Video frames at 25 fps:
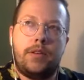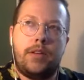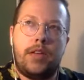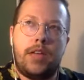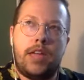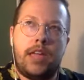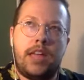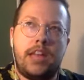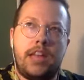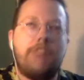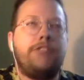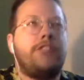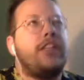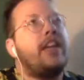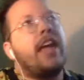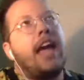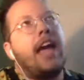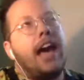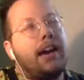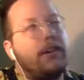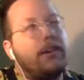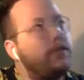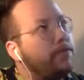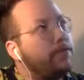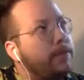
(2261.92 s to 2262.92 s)
and if they
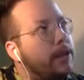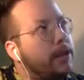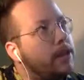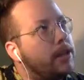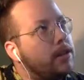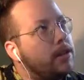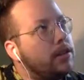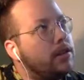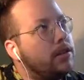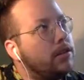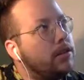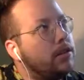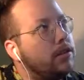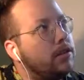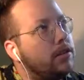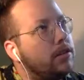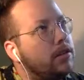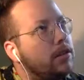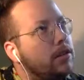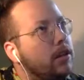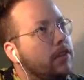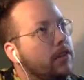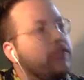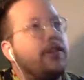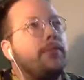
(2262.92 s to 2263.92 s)
have been
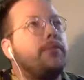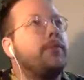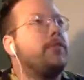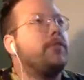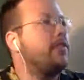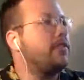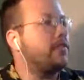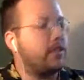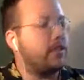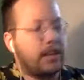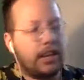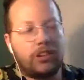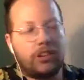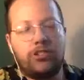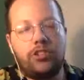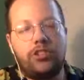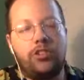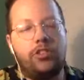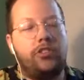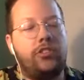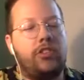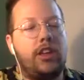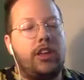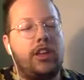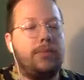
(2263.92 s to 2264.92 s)
if some of these
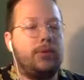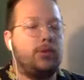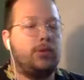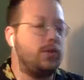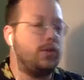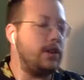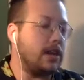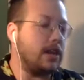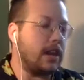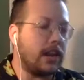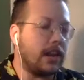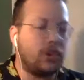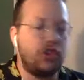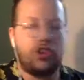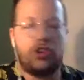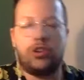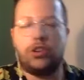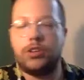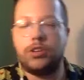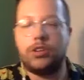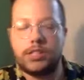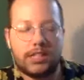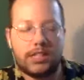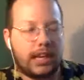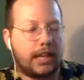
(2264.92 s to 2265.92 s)
connections, say between
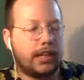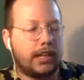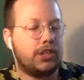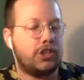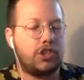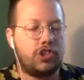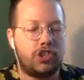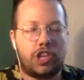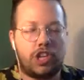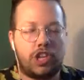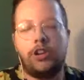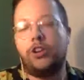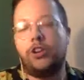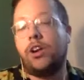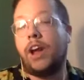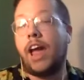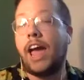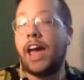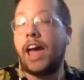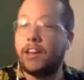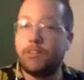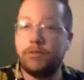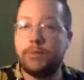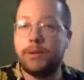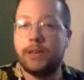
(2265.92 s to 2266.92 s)
nature and sex and gender,
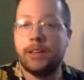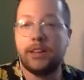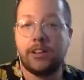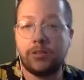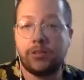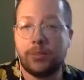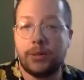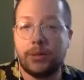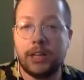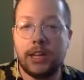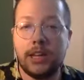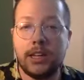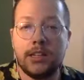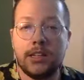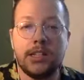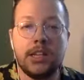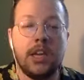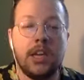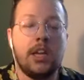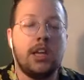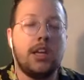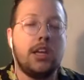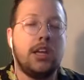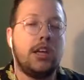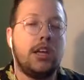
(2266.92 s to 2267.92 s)
have been explained
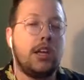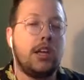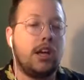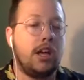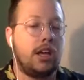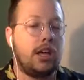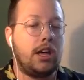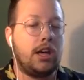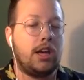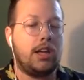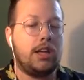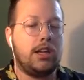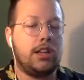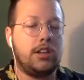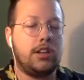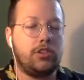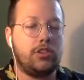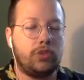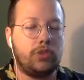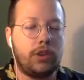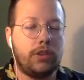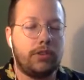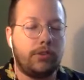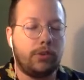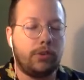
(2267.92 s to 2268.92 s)
uh, in a
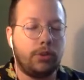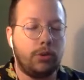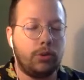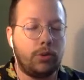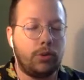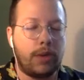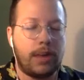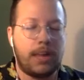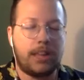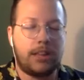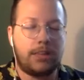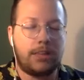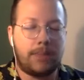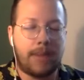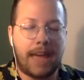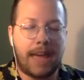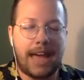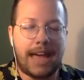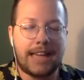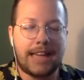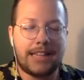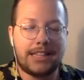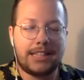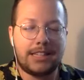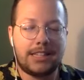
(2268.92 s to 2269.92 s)
straightforward way in the
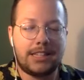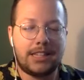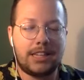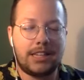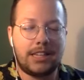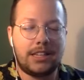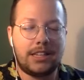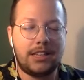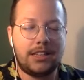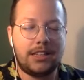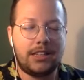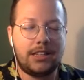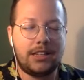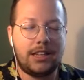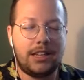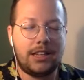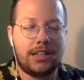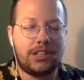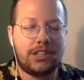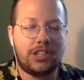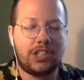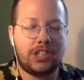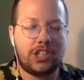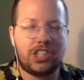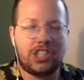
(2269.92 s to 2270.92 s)
past, it
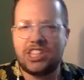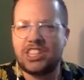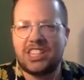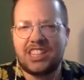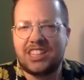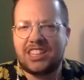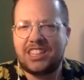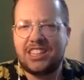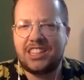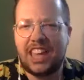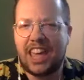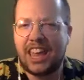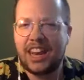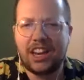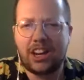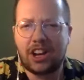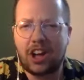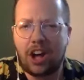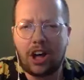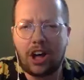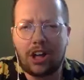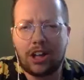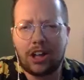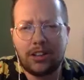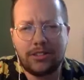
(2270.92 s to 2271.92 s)
it just didn't get it
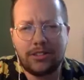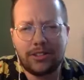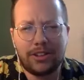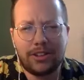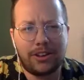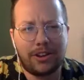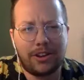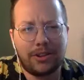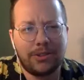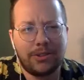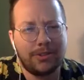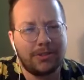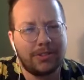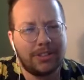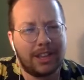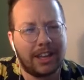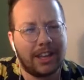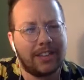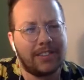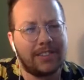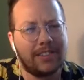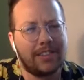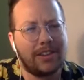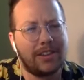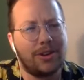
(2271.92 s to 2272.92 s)
all, you know.
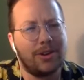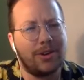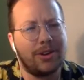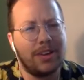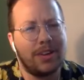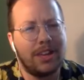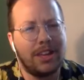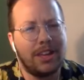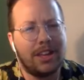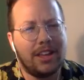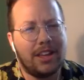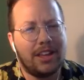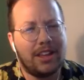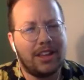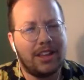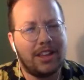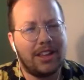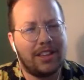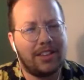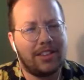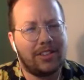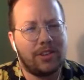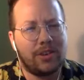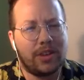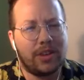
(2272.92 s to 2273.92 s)
Like so, yeah.
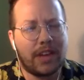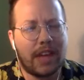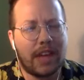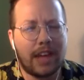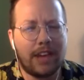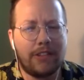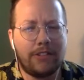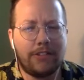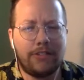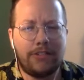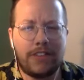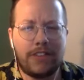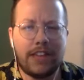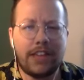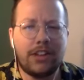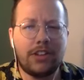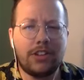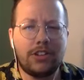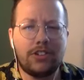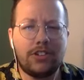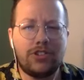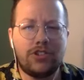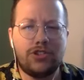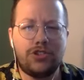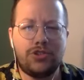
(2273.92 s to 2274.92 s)
So it kind of
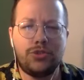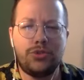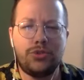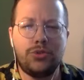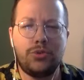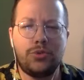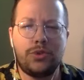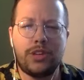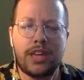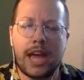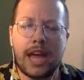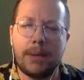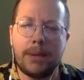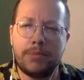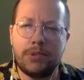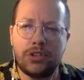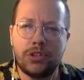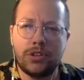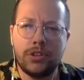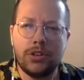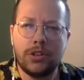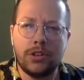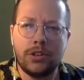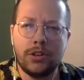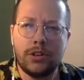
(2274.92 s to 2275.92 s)
failed to
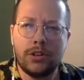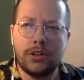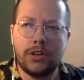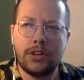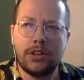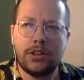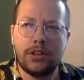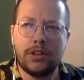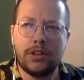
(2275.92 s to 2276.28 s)
capture